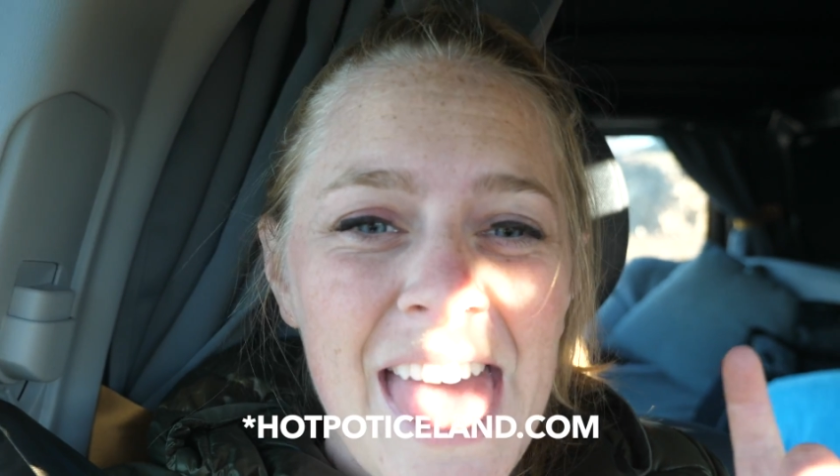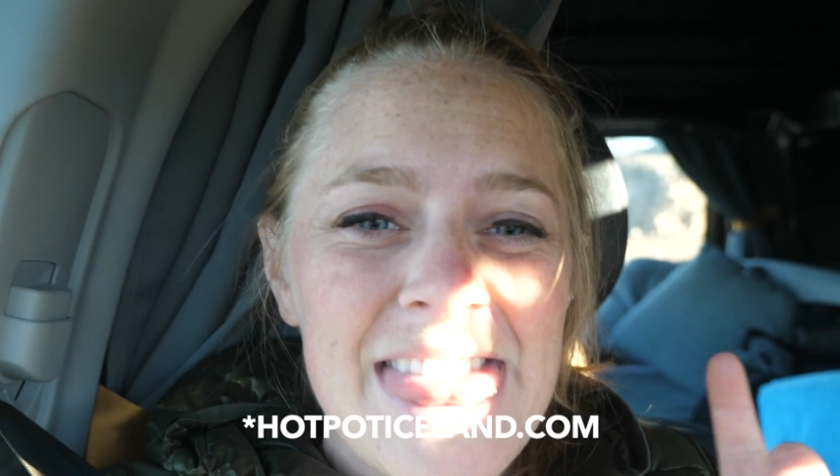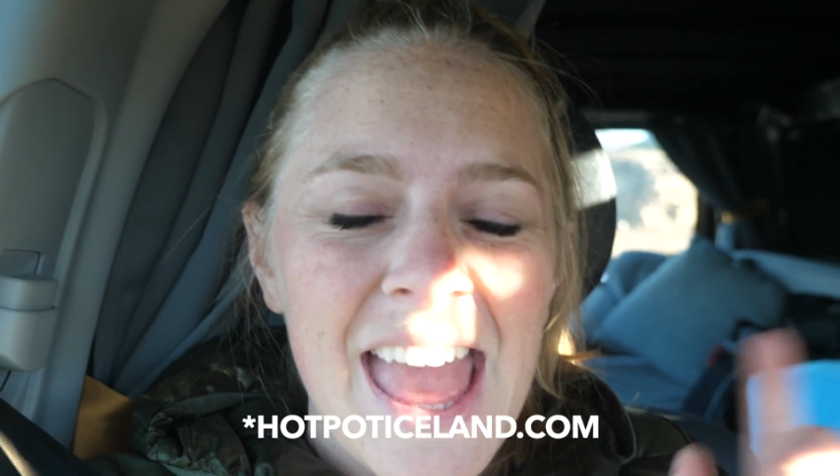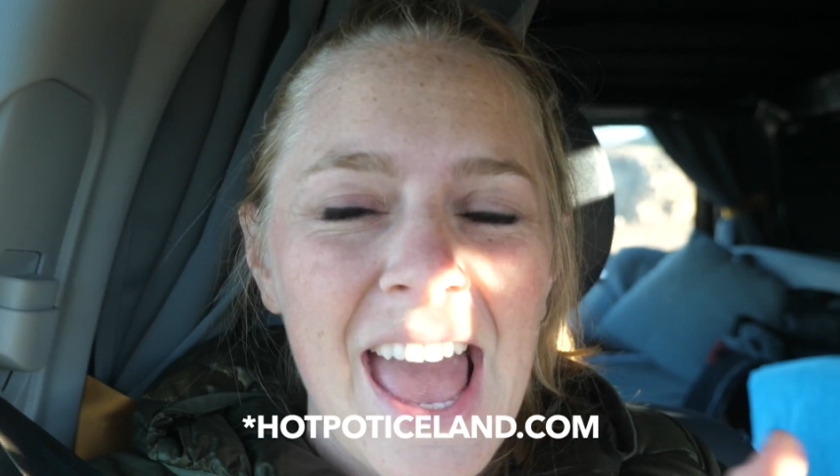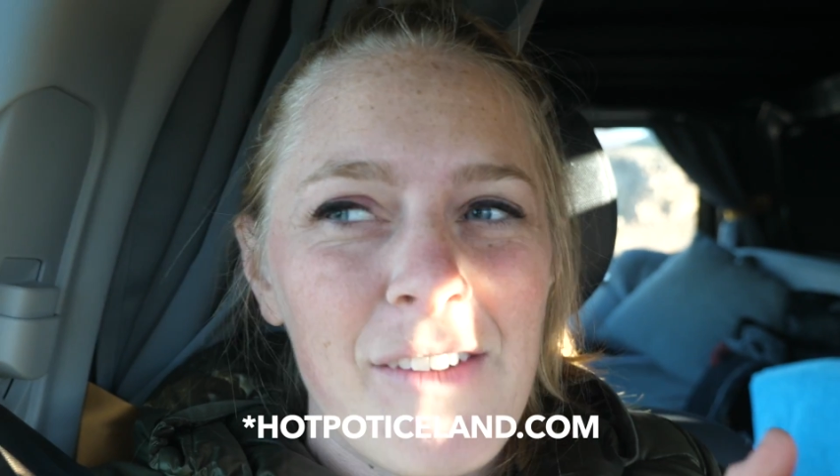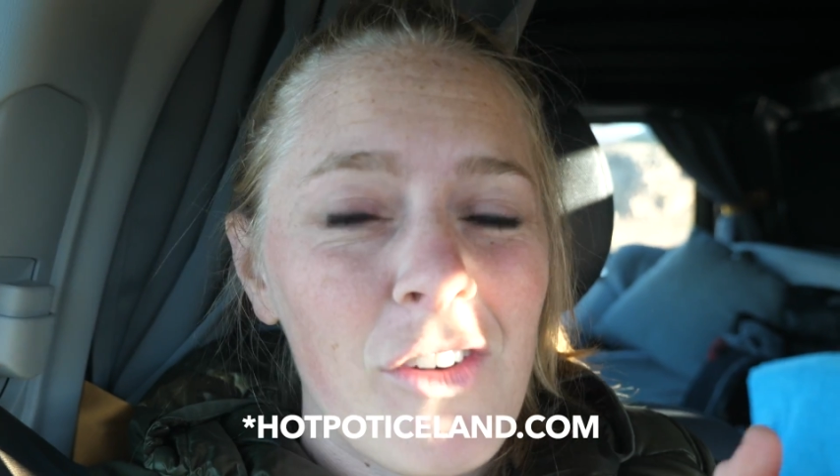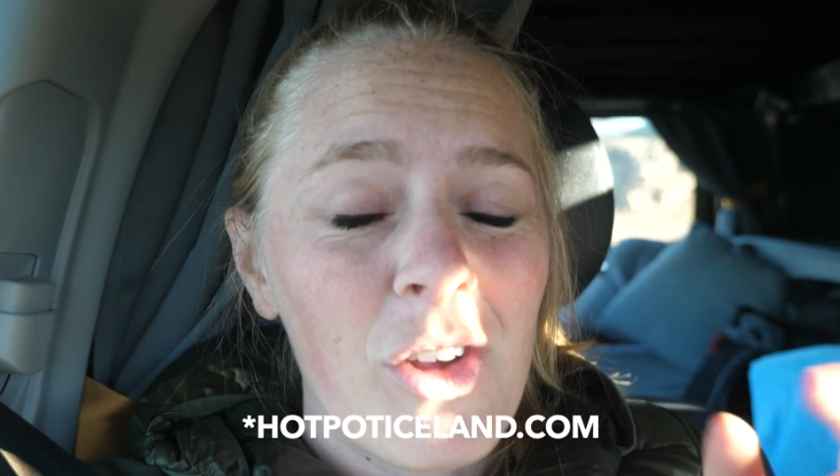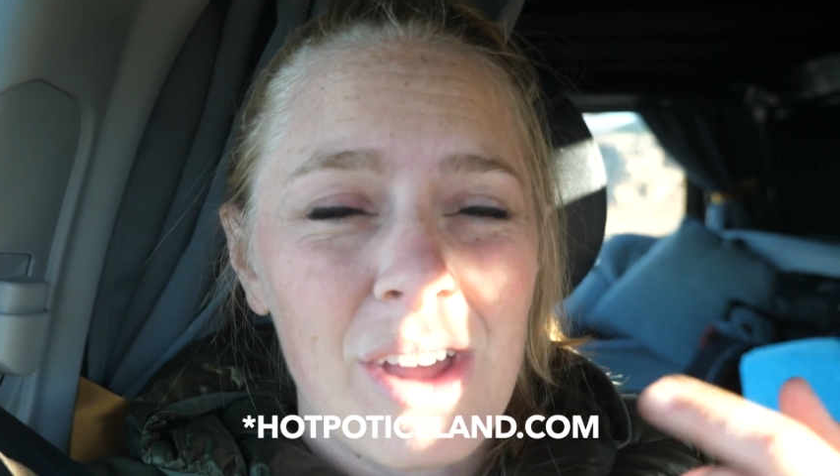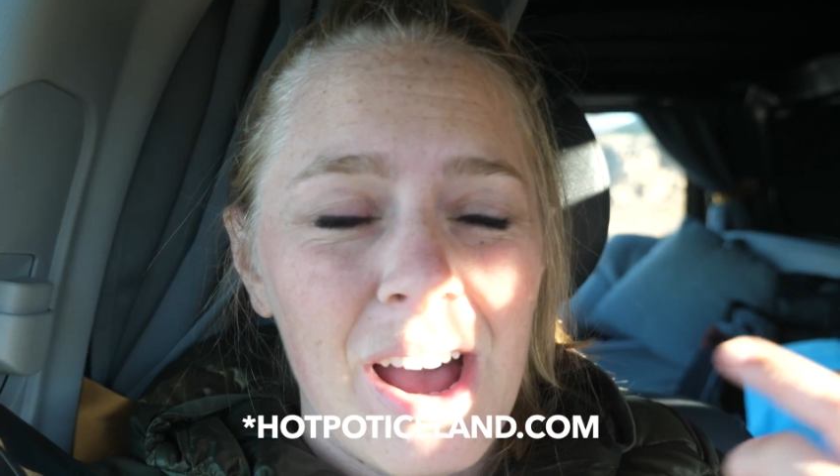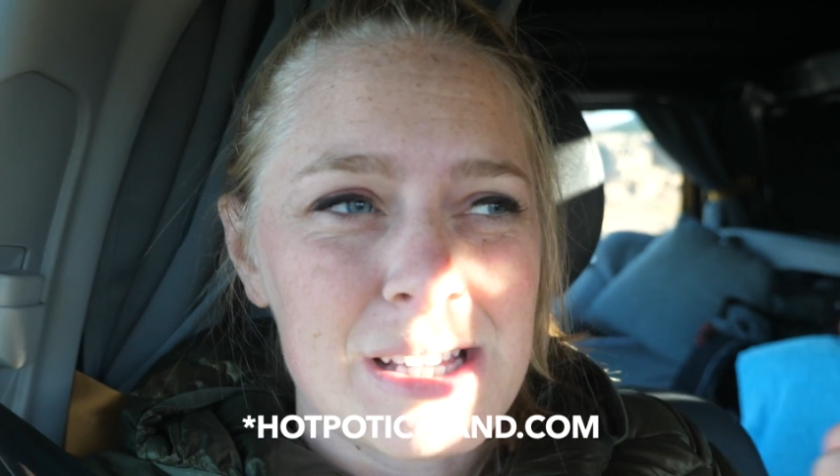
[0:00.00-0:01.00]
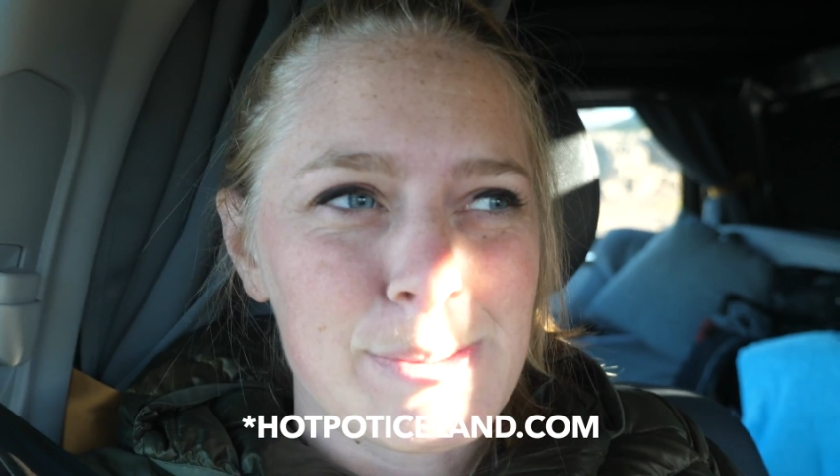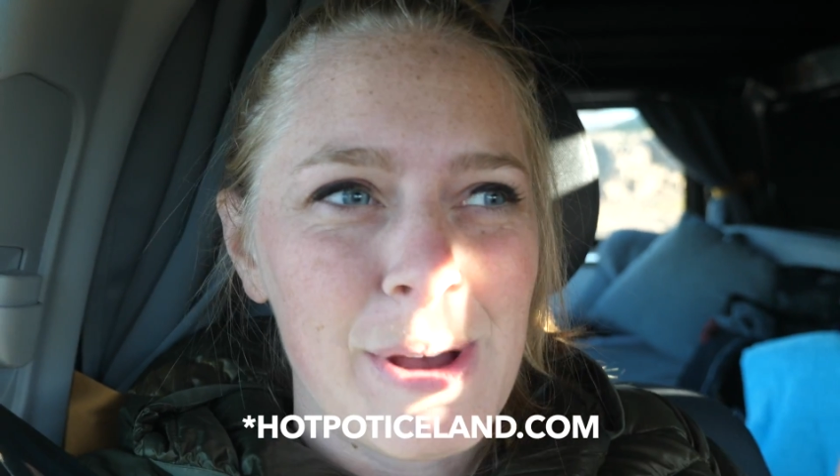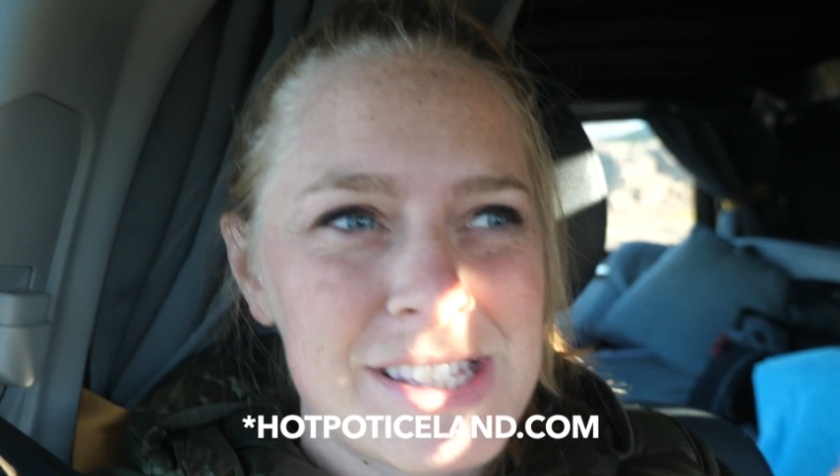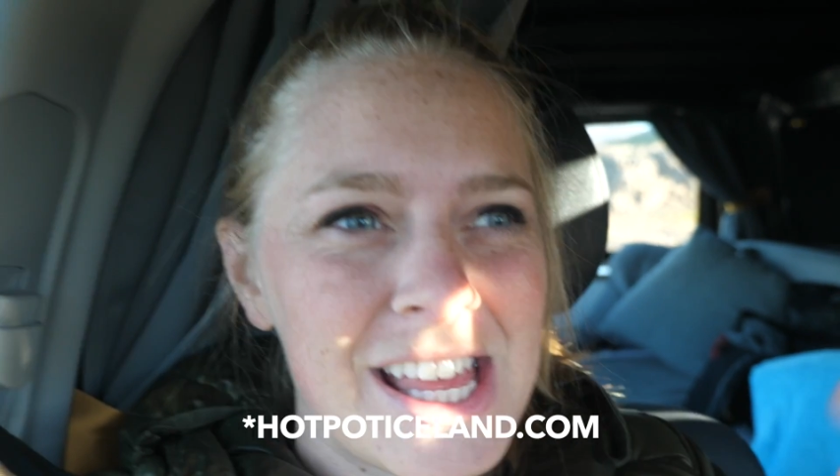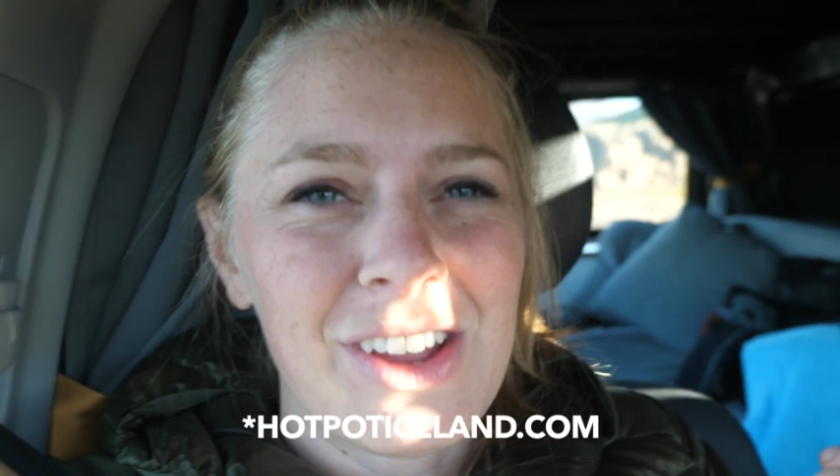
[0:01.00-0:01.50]
They have all the
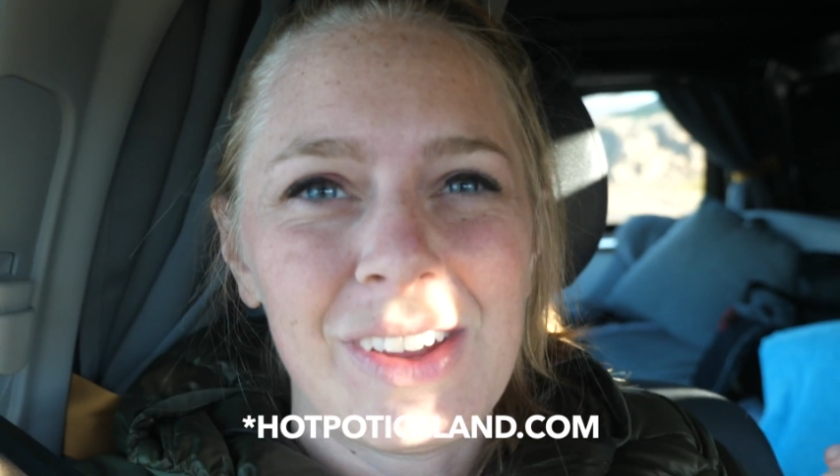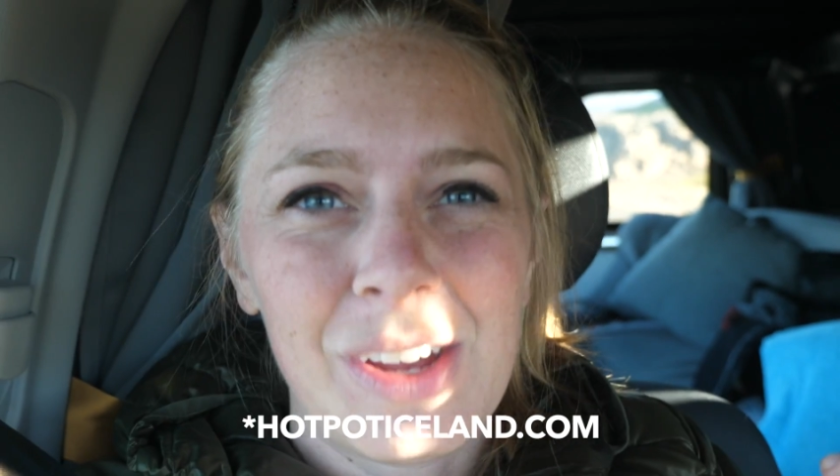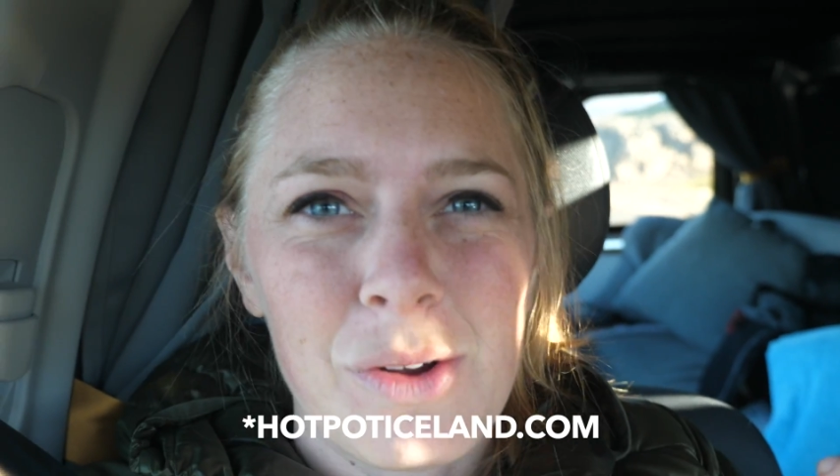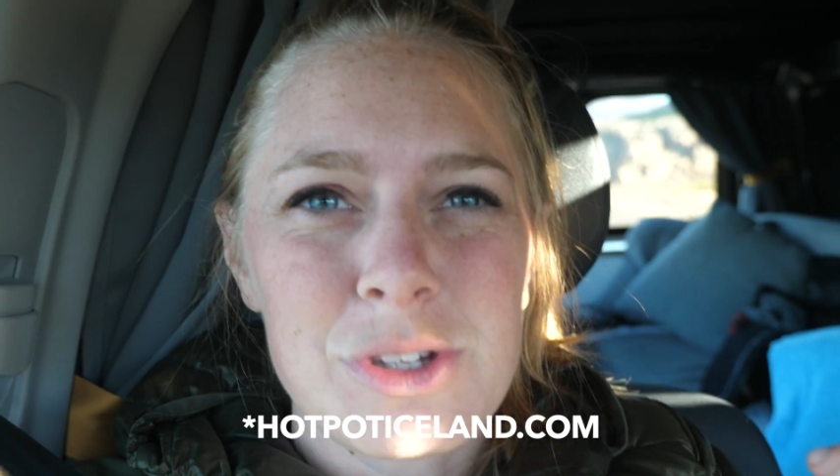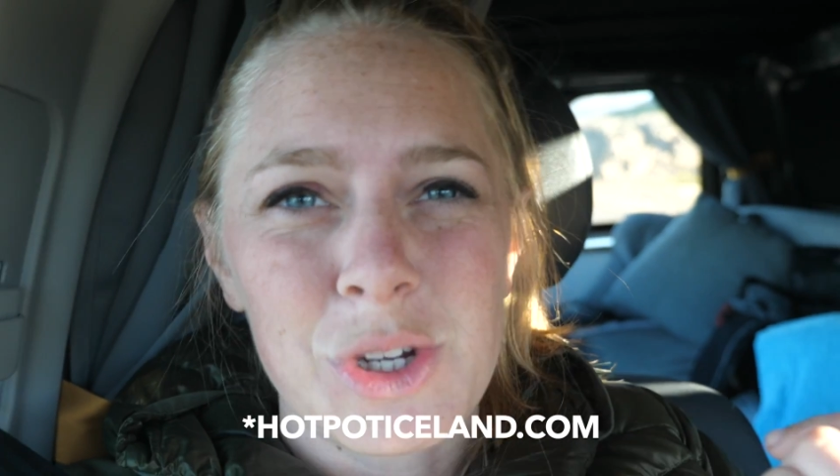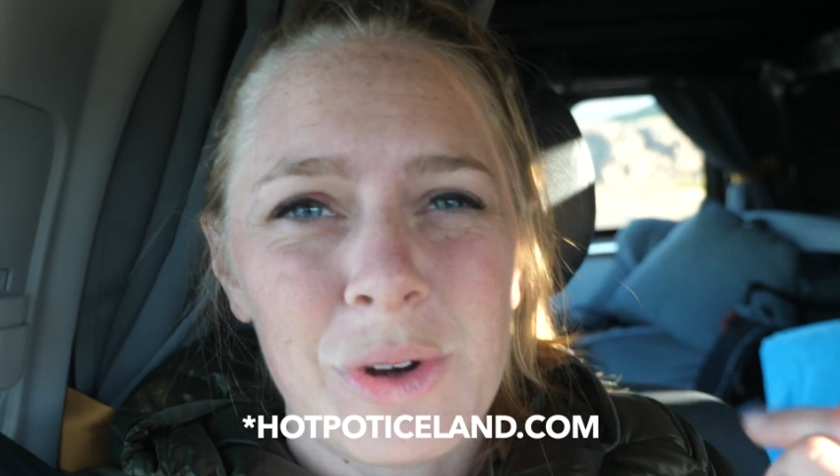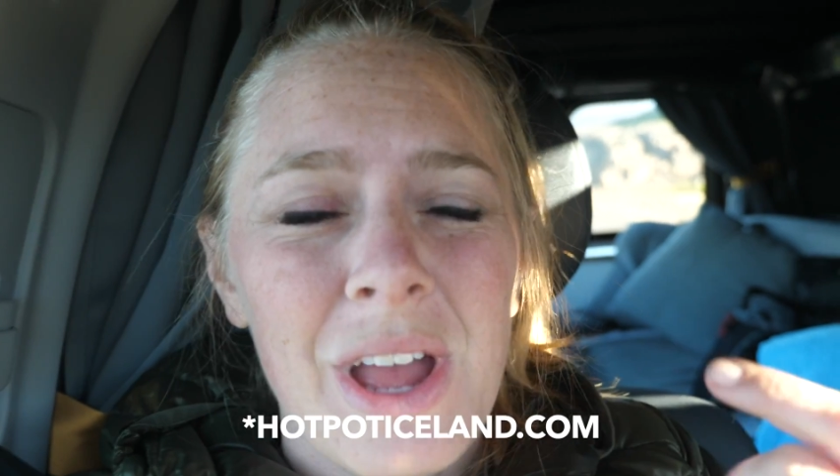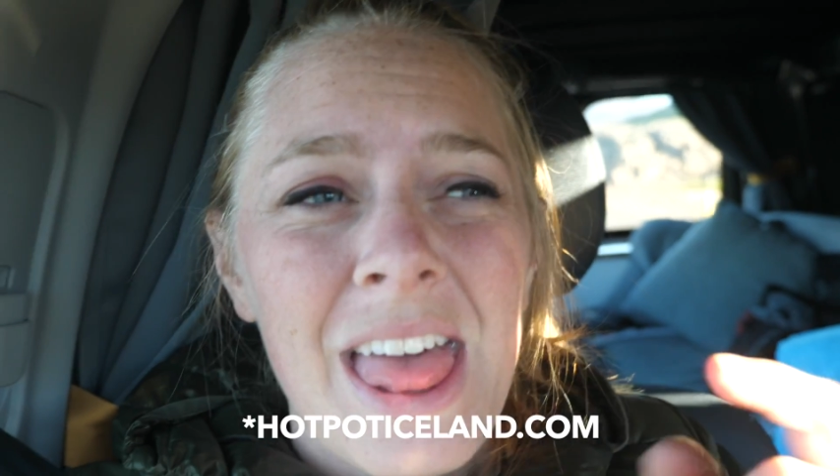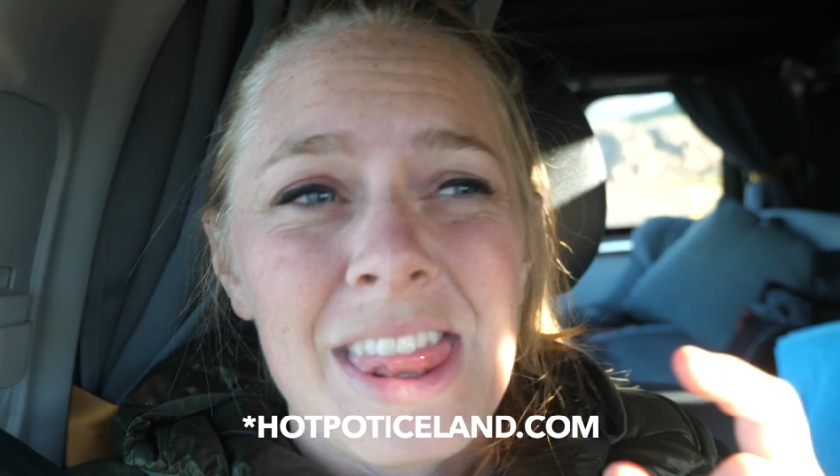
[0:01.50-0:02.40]
hotspots that you can go to.